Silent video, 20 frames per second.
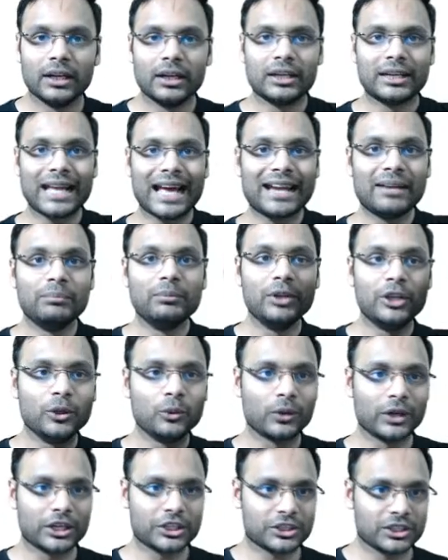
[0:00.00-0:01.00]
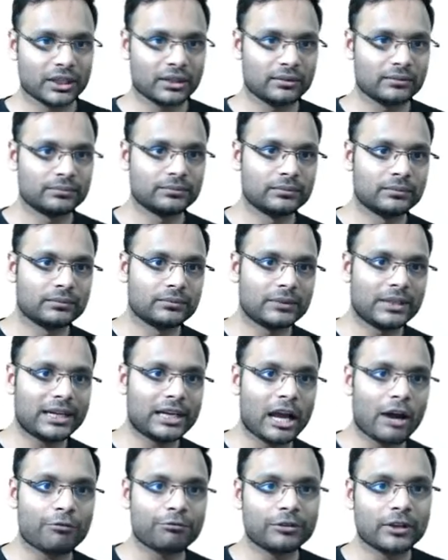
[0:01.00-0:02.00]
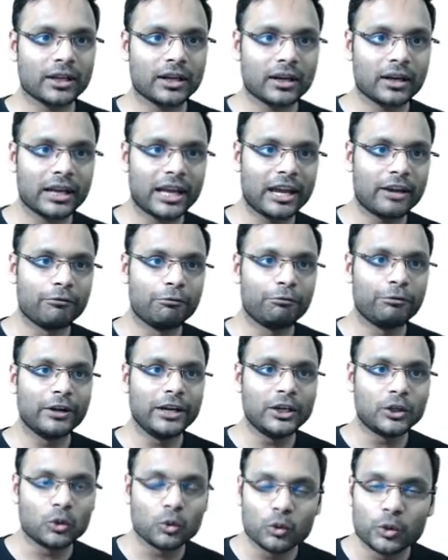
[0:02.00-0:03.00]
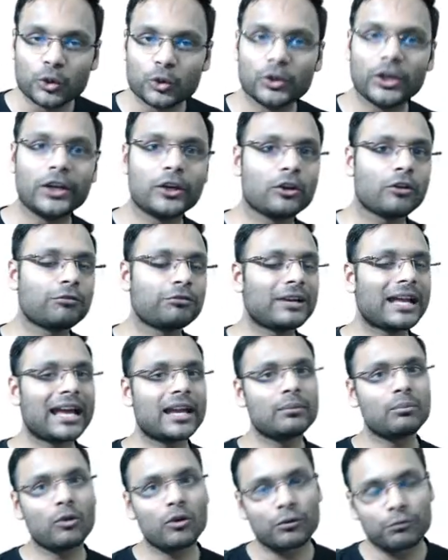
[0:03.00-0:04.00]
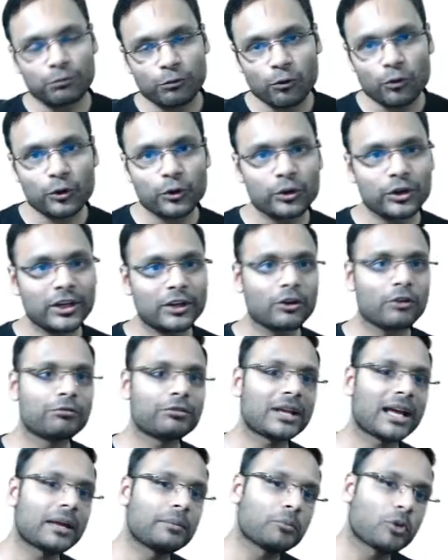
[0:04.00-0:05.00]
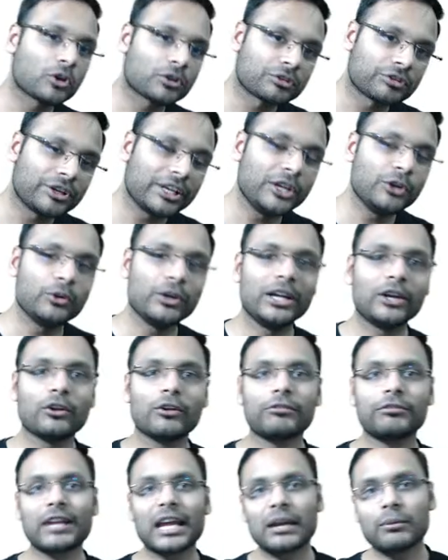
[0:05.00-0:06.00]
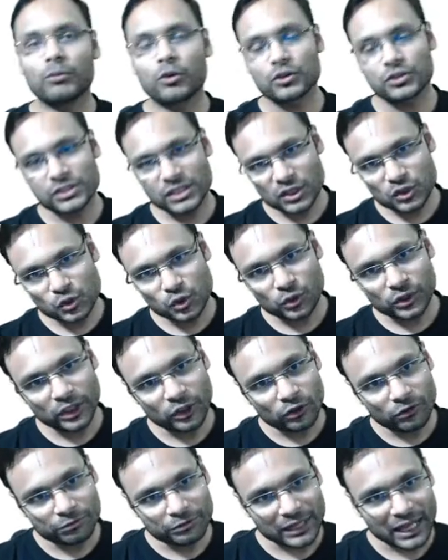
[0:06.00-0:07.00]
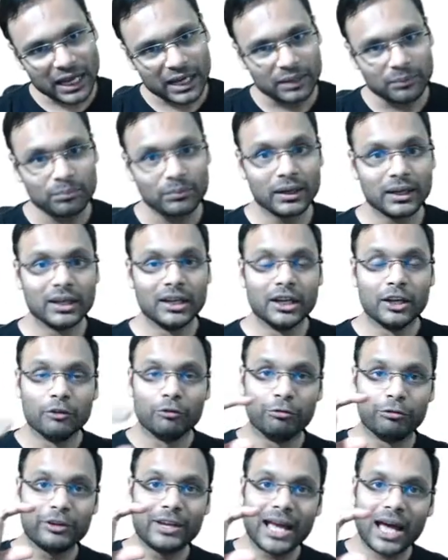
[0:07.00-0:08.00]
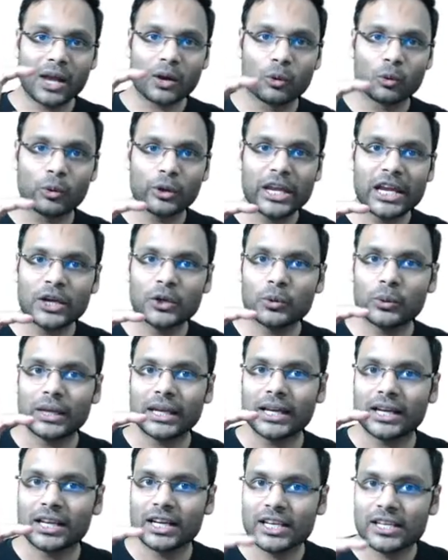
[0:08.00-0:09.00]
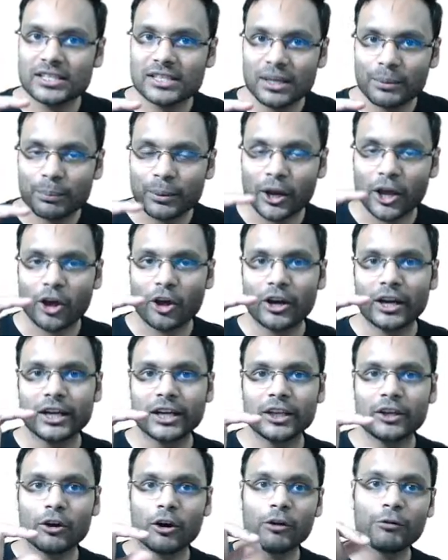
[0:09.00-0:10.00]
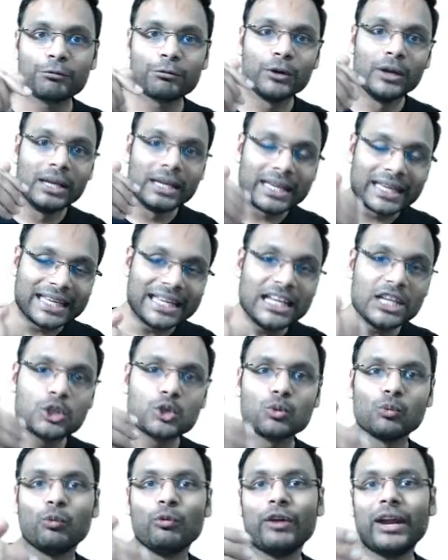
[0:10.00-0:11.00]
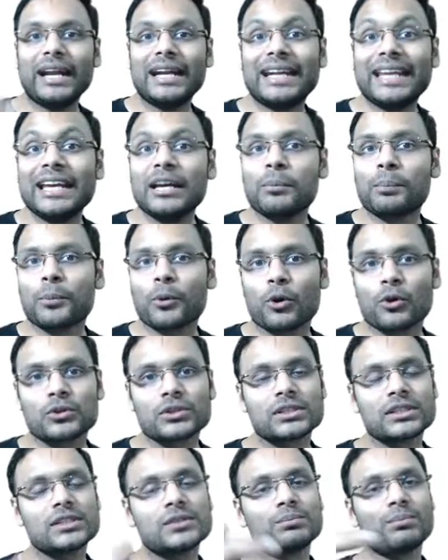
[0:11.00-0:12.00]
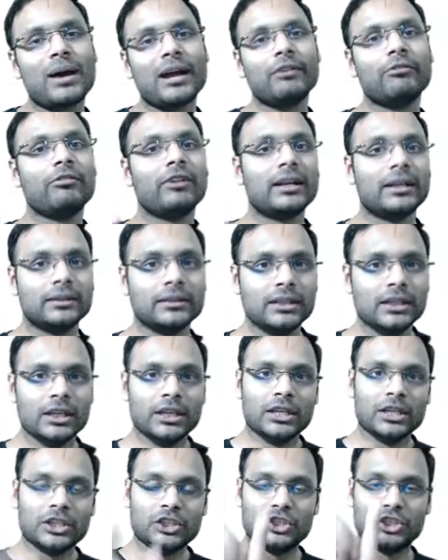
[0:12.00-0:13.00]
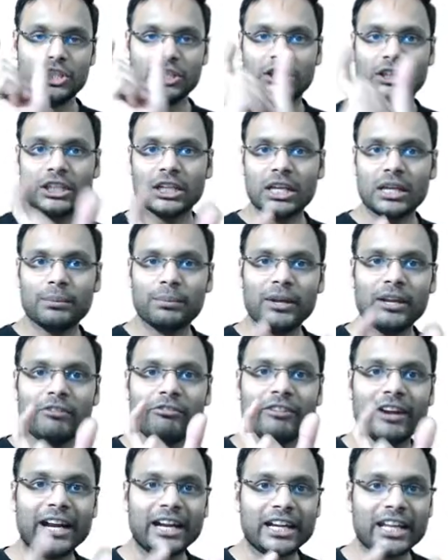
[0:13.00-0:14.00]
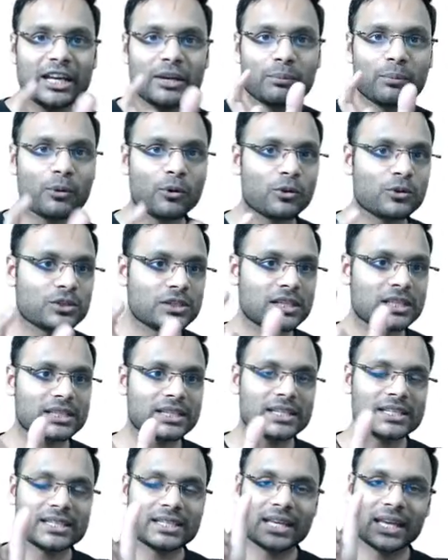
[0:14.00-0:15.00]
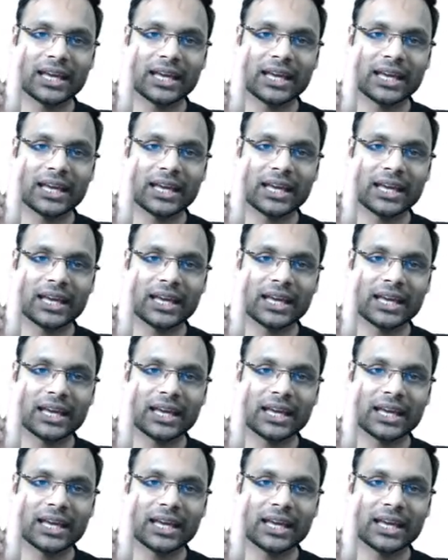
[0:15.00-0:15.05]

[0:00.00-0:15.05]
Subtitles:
time duration, that after every 2 units of time or 4 units of time or 3 units of time or 6 units of time, we are going to increase the priority of each waiting process by one. Jitni bhi waiting processes